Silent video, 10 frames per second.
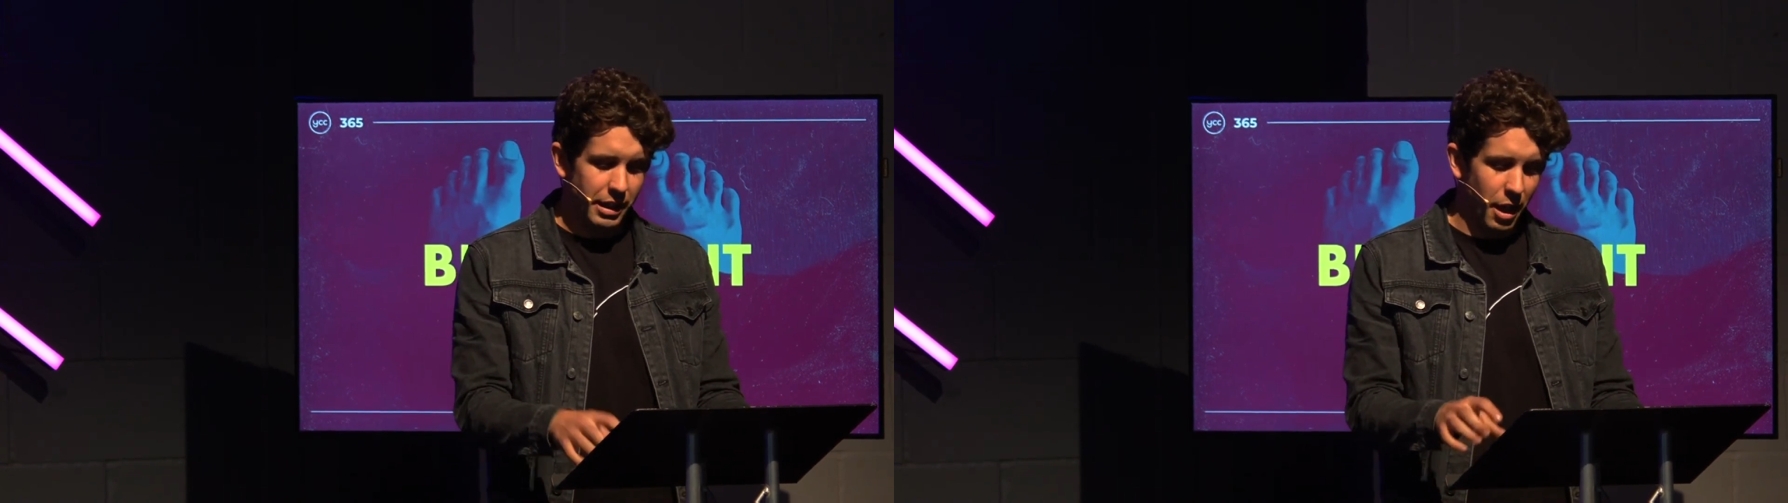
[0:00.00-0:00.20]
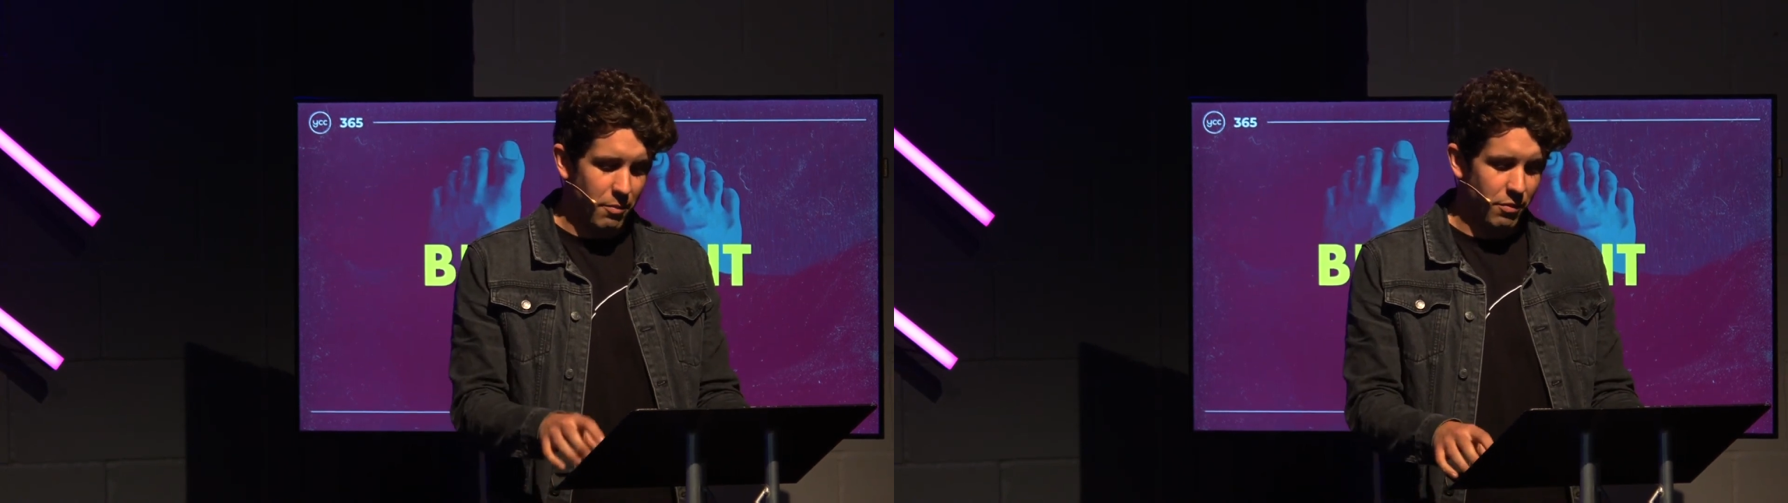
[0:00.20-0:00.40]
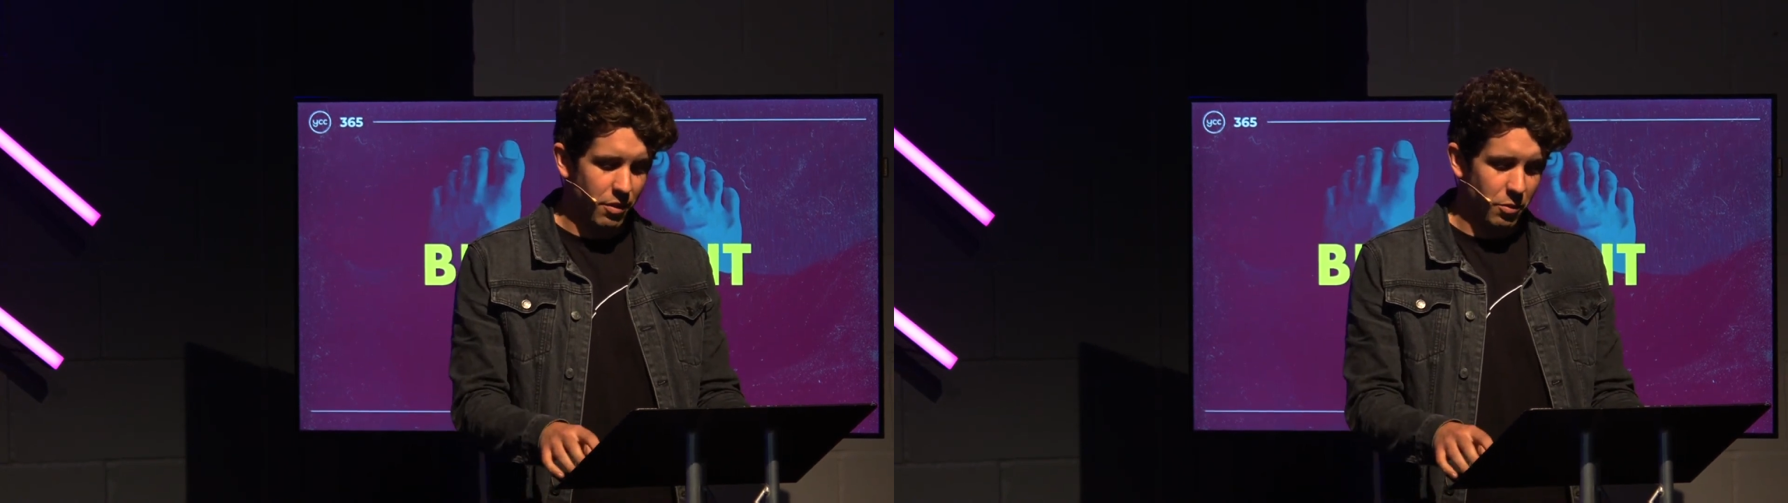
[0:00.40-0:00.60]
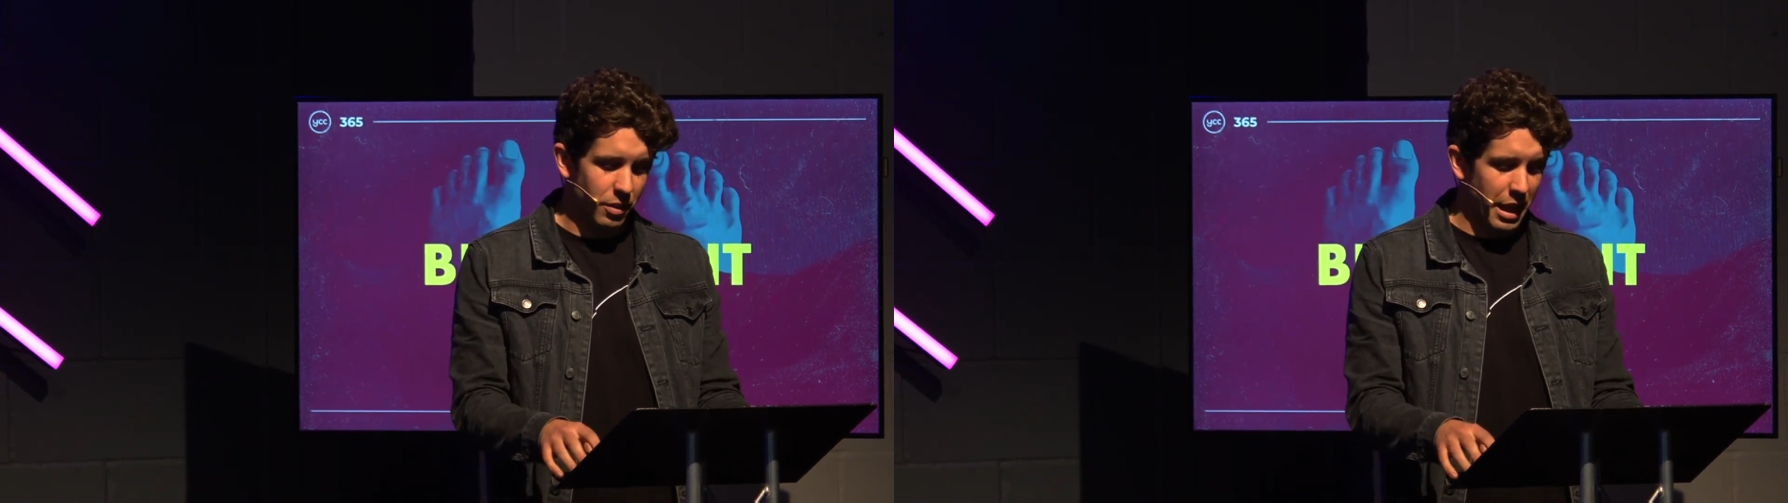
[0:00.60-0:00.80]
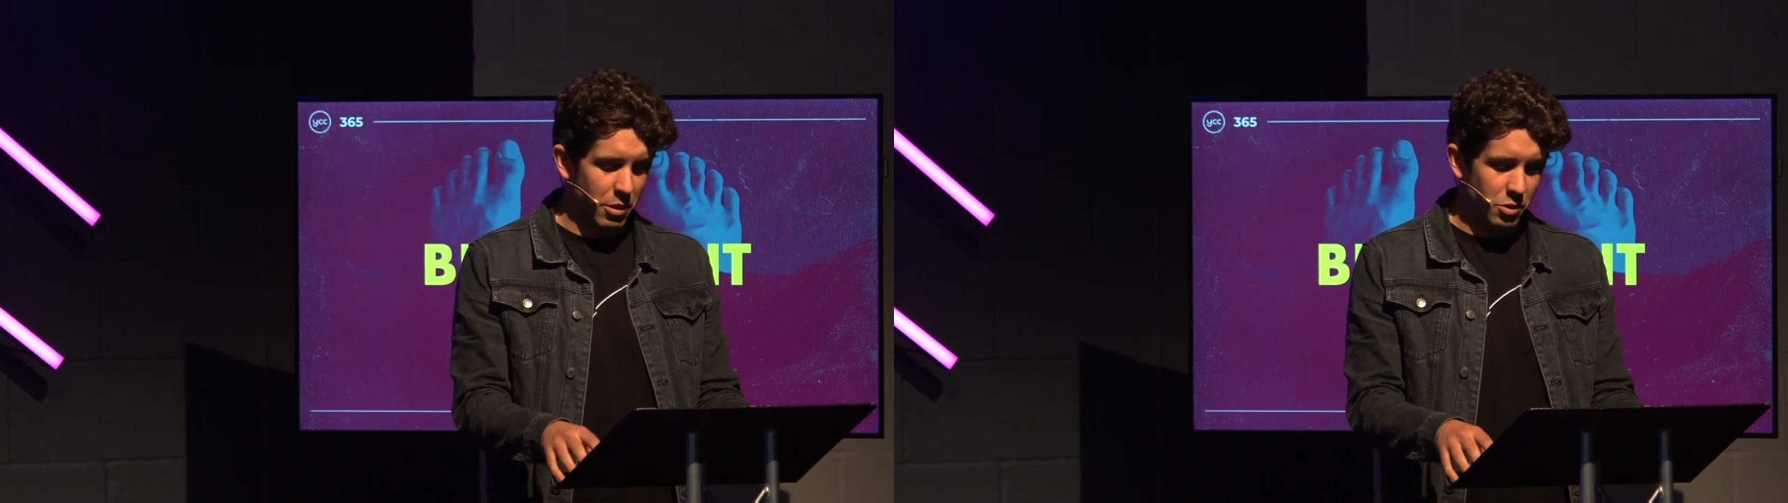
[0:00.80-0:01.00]
comfort
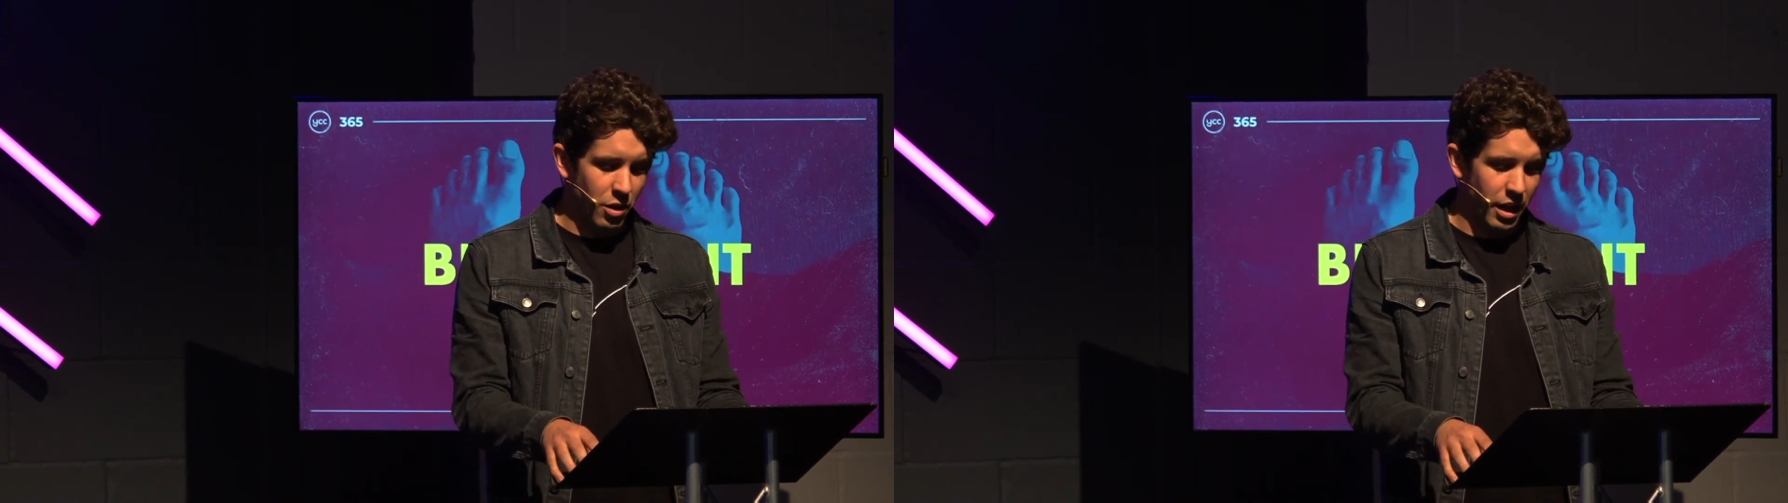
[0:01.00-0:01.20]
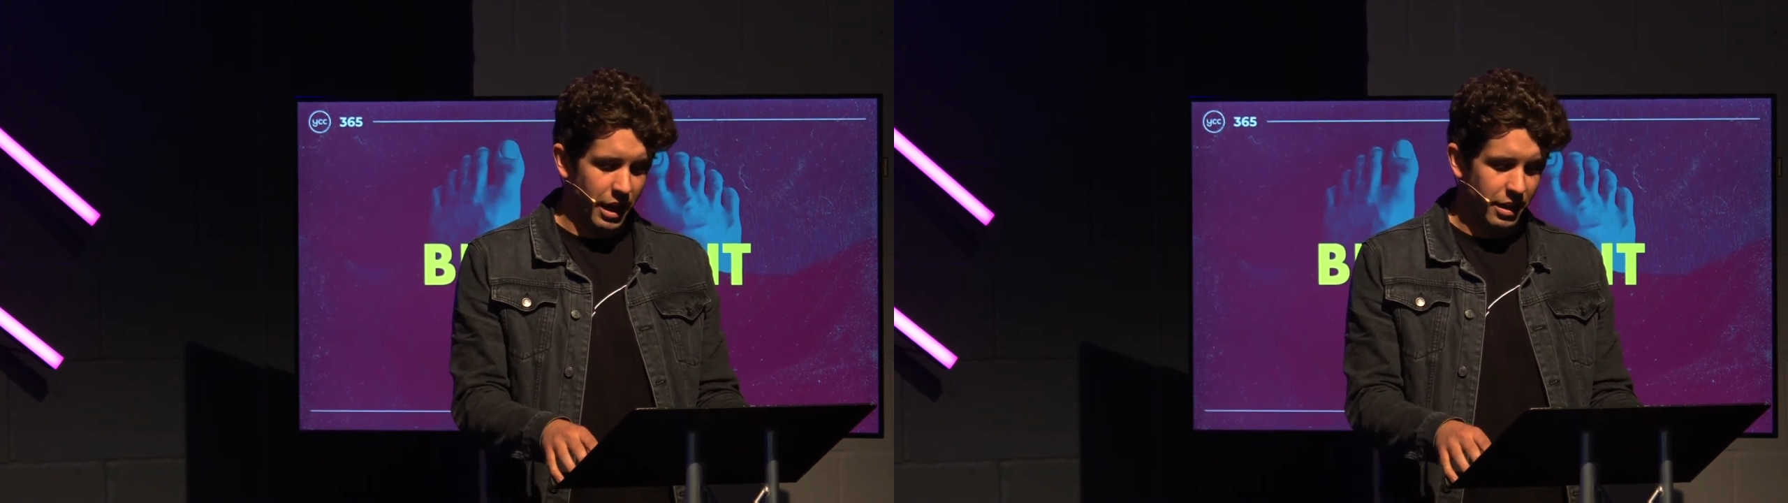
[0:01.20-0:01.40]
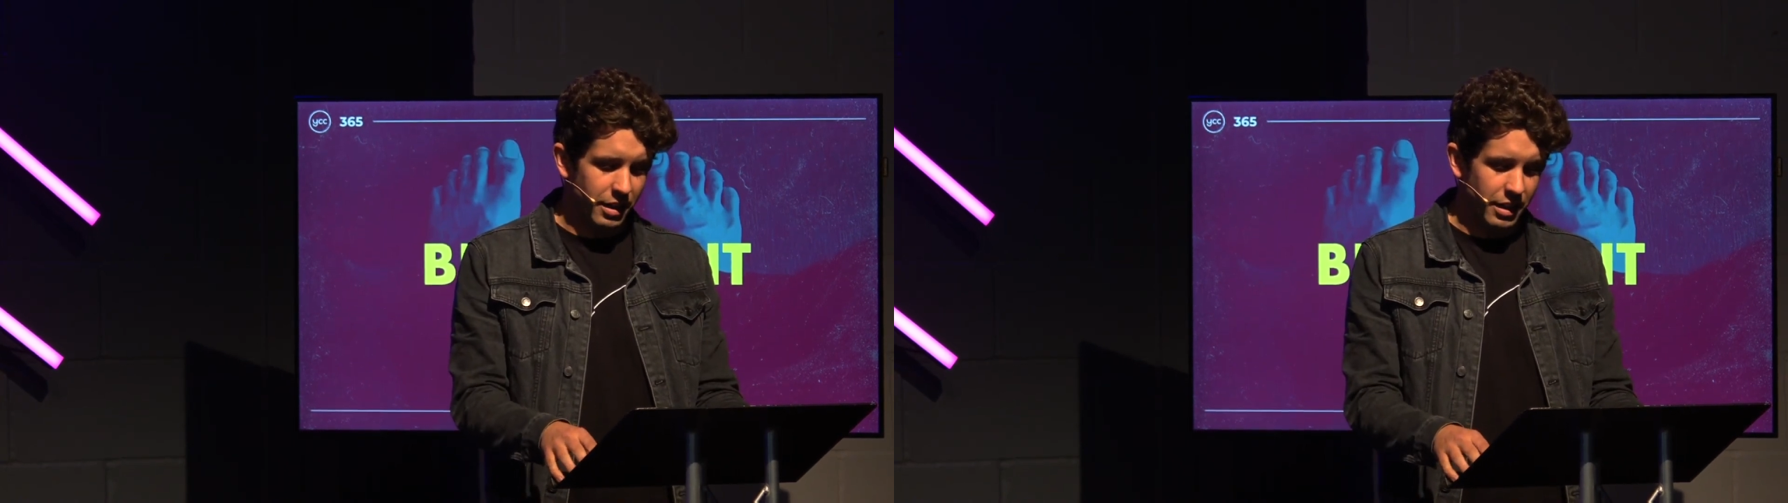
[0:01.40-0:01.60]
without trying.